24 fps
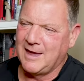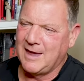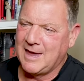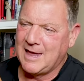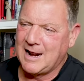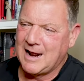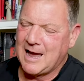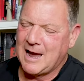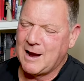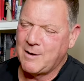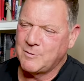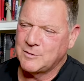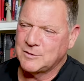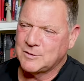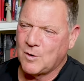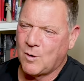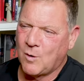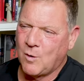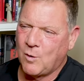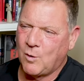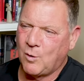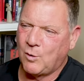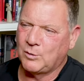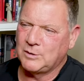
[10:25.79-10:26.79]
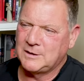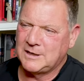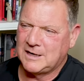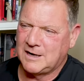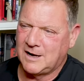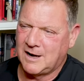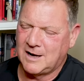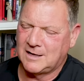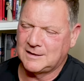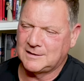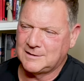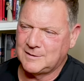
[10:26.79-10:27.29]
And I was holding
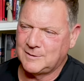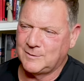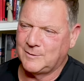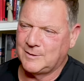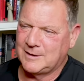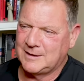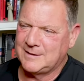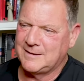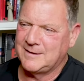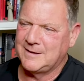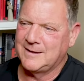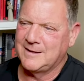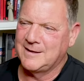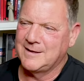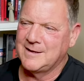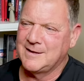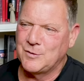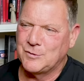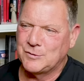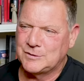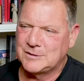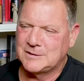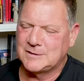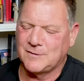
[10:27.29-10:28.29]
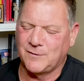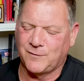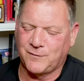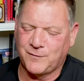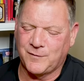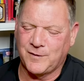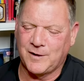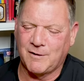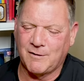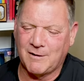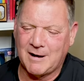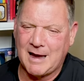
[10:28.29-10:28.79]
on to it to
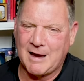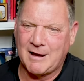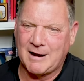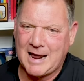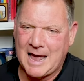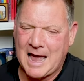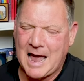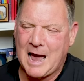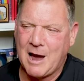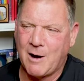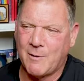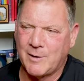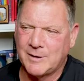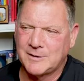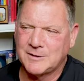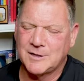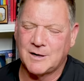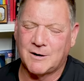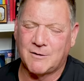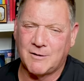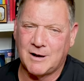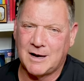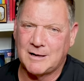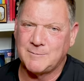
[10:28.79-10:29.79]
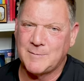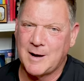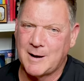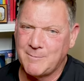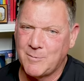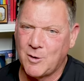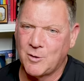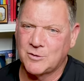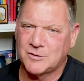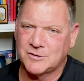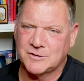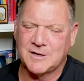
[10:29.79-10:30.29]
figure out how I was going to ride my
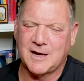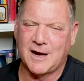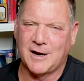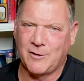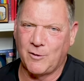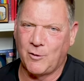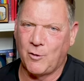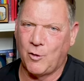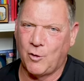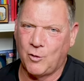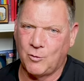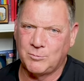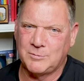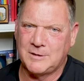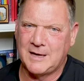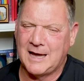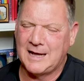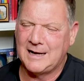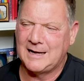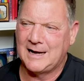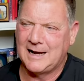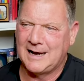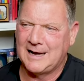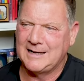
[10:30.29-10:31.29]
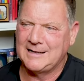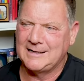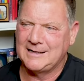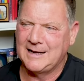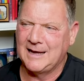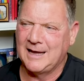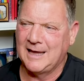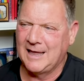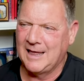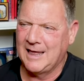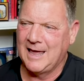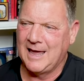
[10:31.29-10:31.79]
motorcycle home that night.
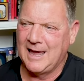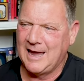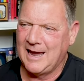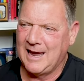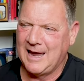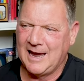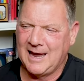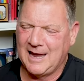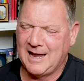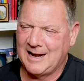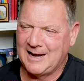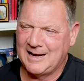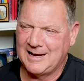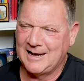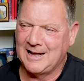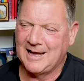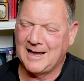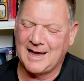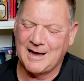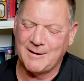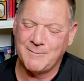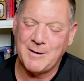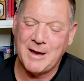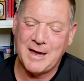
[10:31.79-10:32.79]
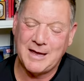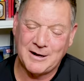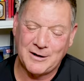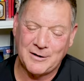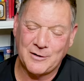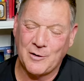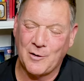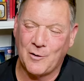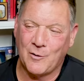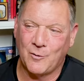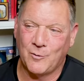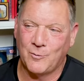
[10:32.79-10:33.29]
And uh, I made
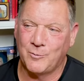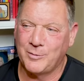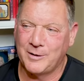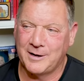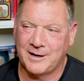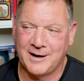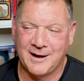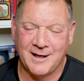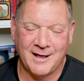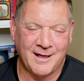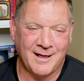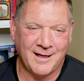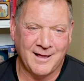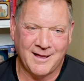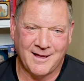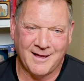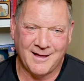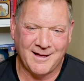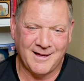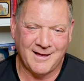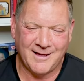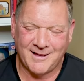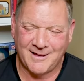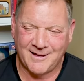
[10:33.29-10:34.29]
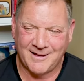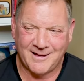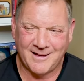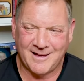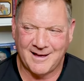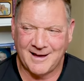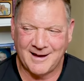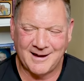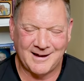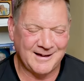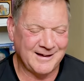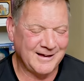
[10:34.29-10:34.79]
it home, but uh,
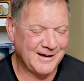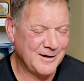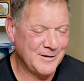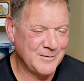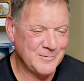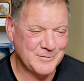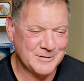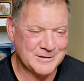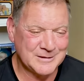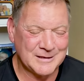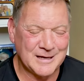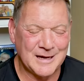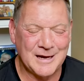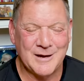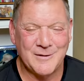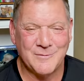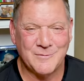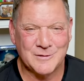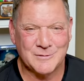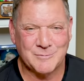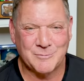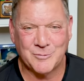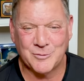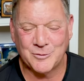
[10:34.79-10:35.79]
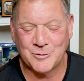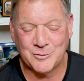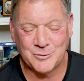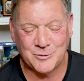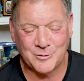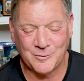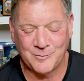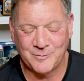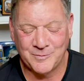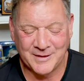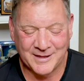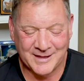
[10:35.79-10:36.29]
I it was it was
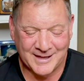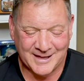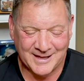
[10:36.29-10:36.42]
brutal.